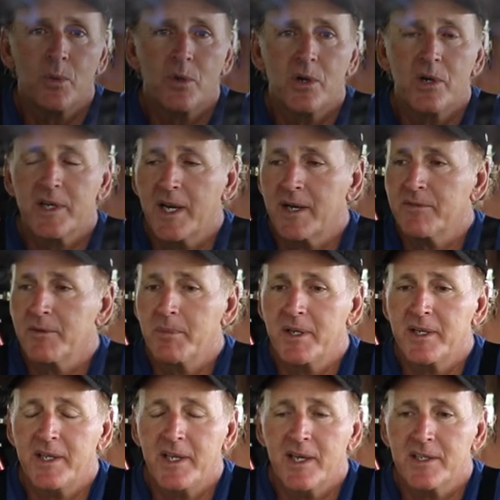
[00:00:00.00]
work.
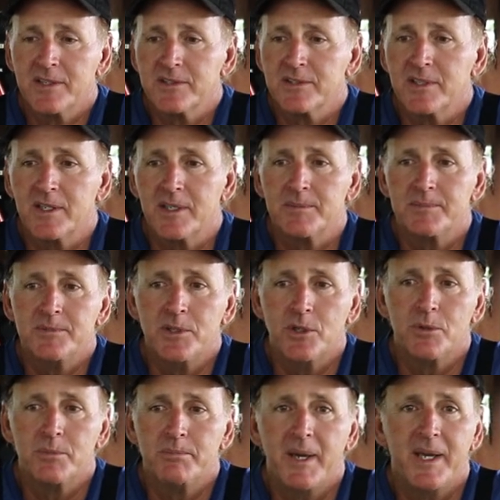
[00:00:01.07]
Everybody has
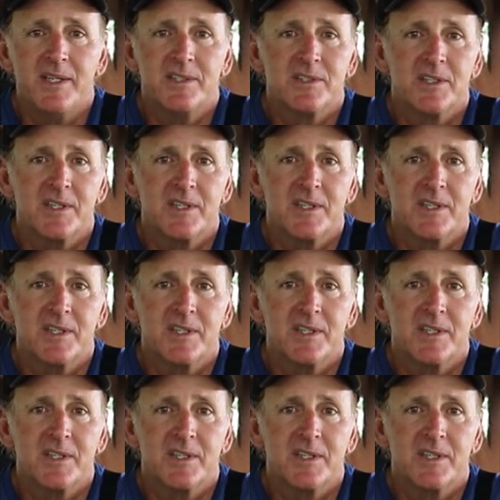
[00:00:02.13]
baits